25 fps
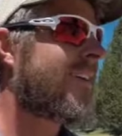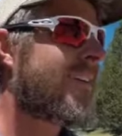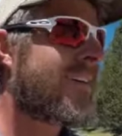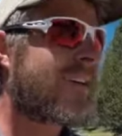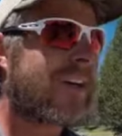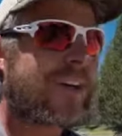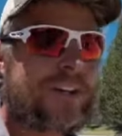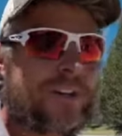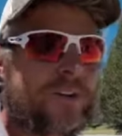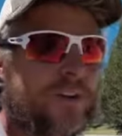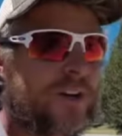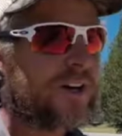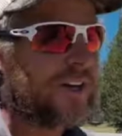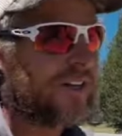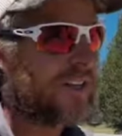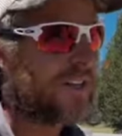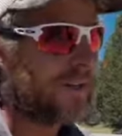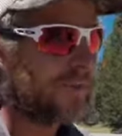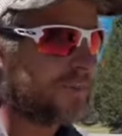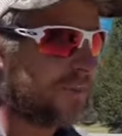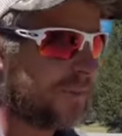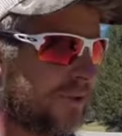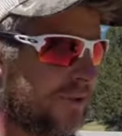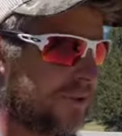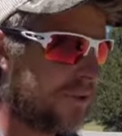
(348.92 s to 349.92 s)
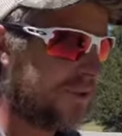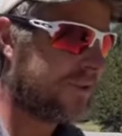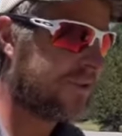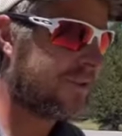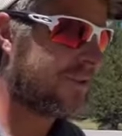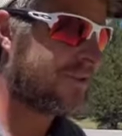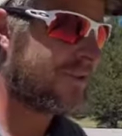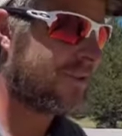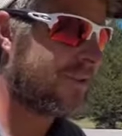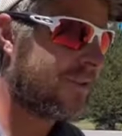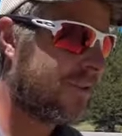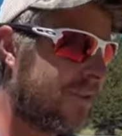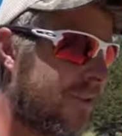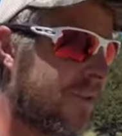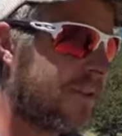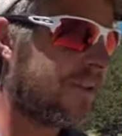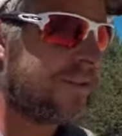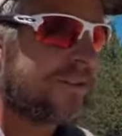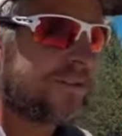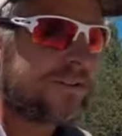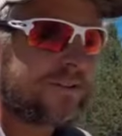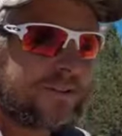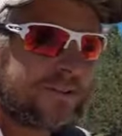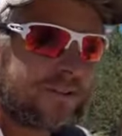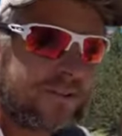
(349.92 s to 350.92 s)
I know I am.
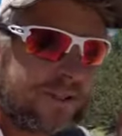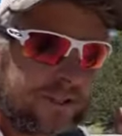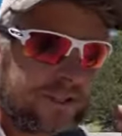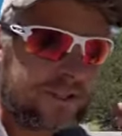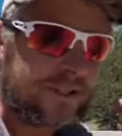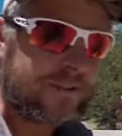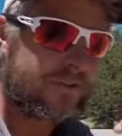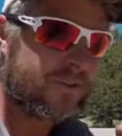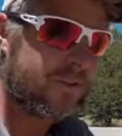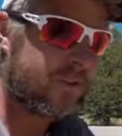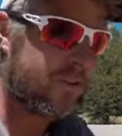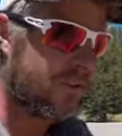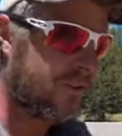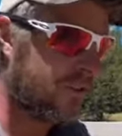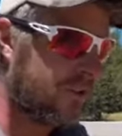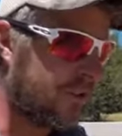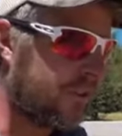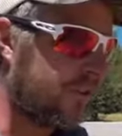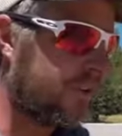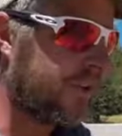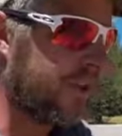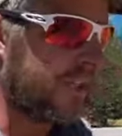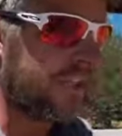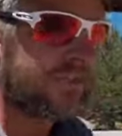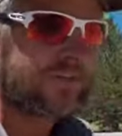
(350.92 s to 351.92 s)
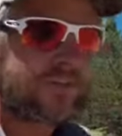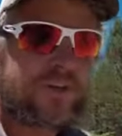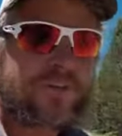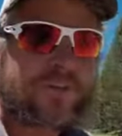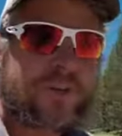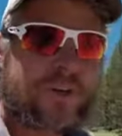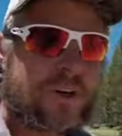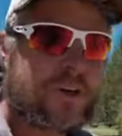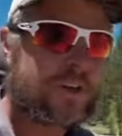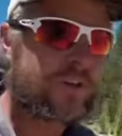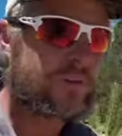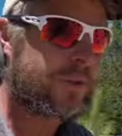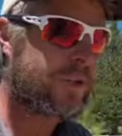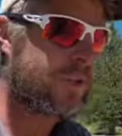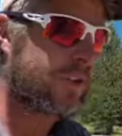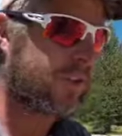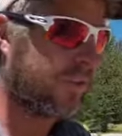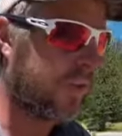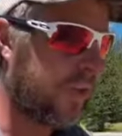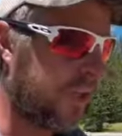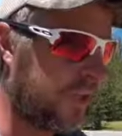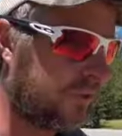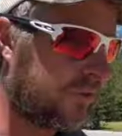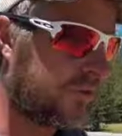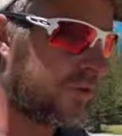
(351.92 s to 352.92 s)
I love you all. Thanks for following.
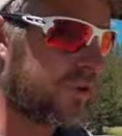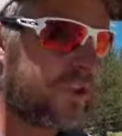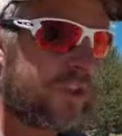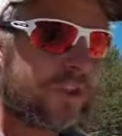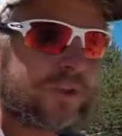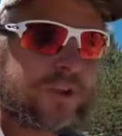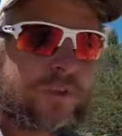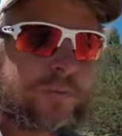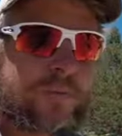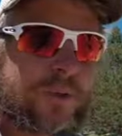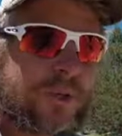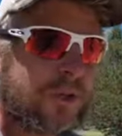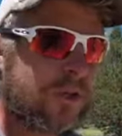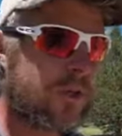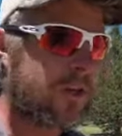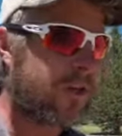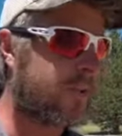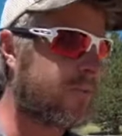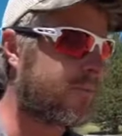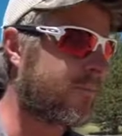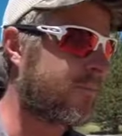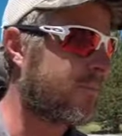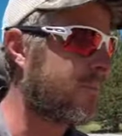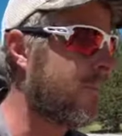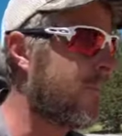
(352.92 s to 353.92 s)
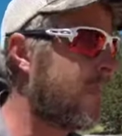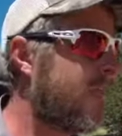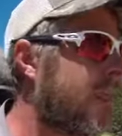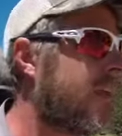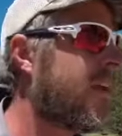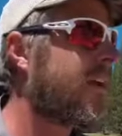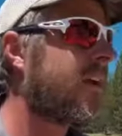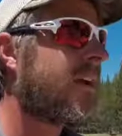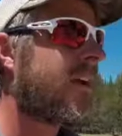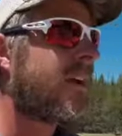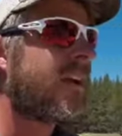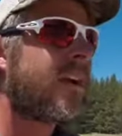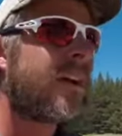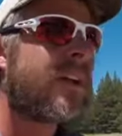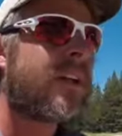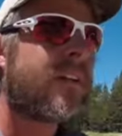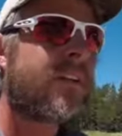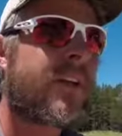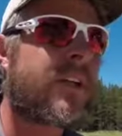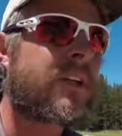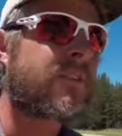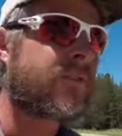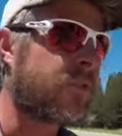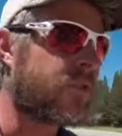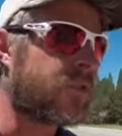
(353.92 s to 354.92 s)
Thanks for cheering me on.
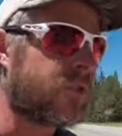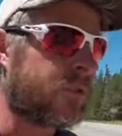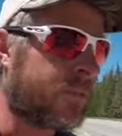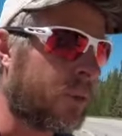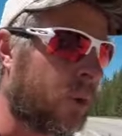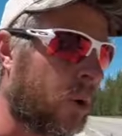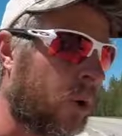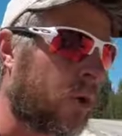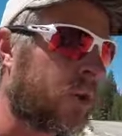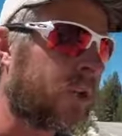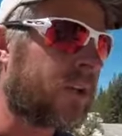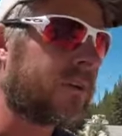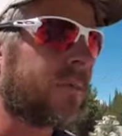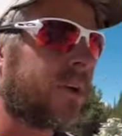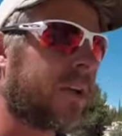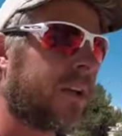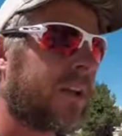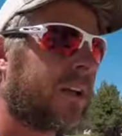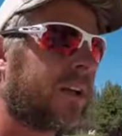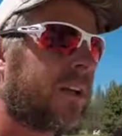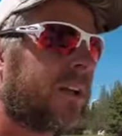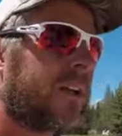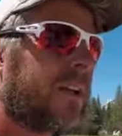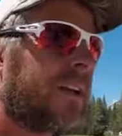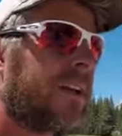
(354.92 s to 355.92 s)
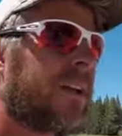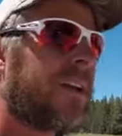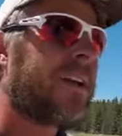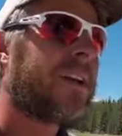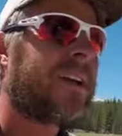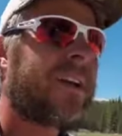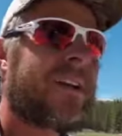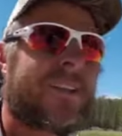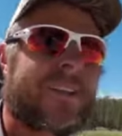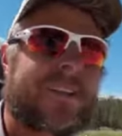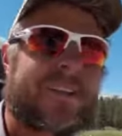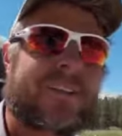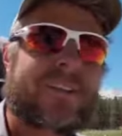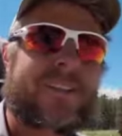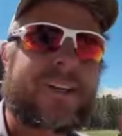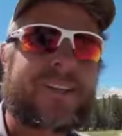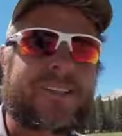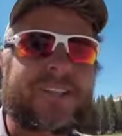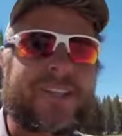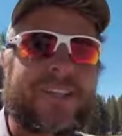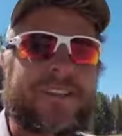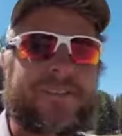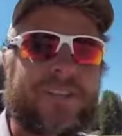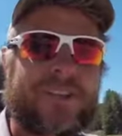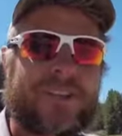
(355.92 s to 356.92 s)
Thanks for supporting me. You guys
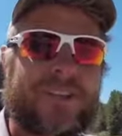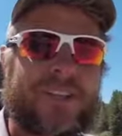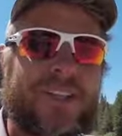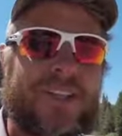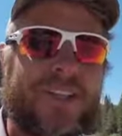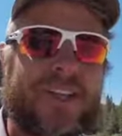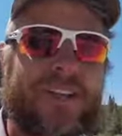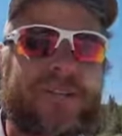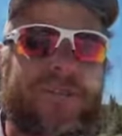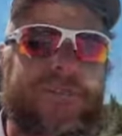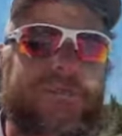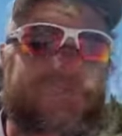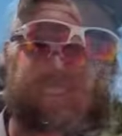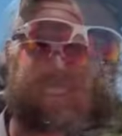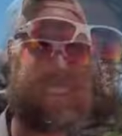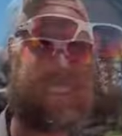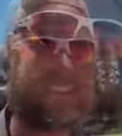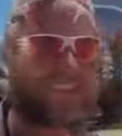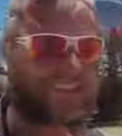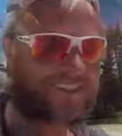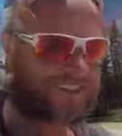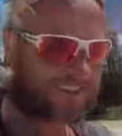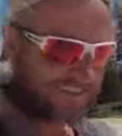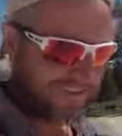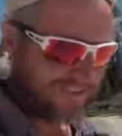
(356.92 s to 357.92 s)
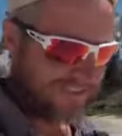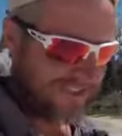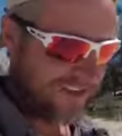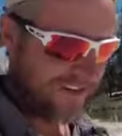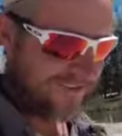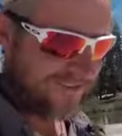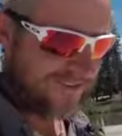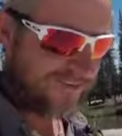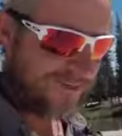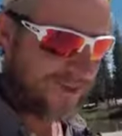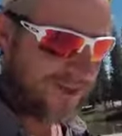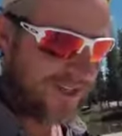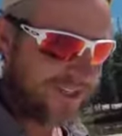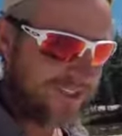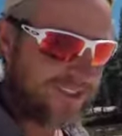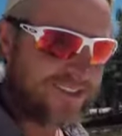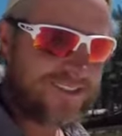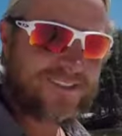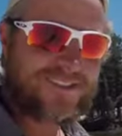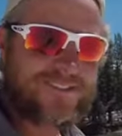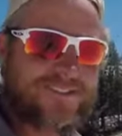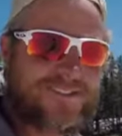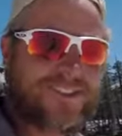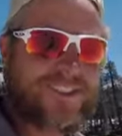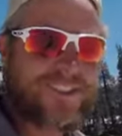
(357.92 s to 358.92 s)
have a good day. Hey everybody,
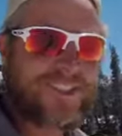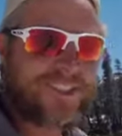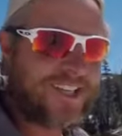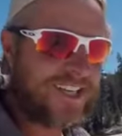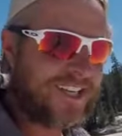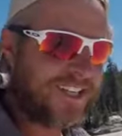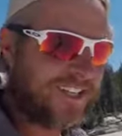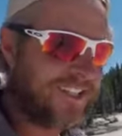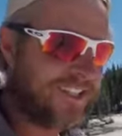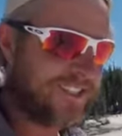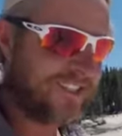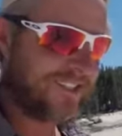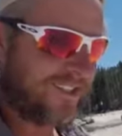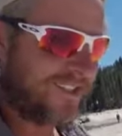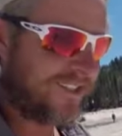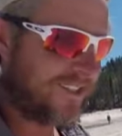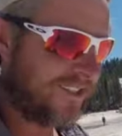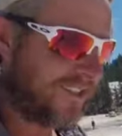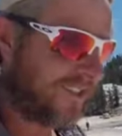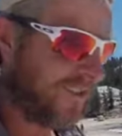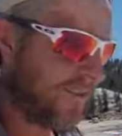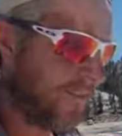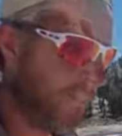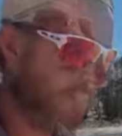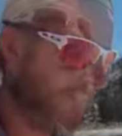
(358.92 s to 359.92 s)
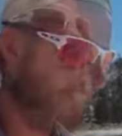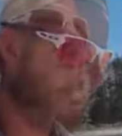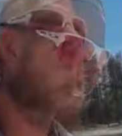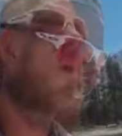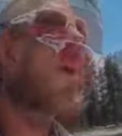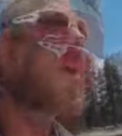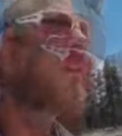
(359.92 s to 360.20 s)
Fish Tank here. Now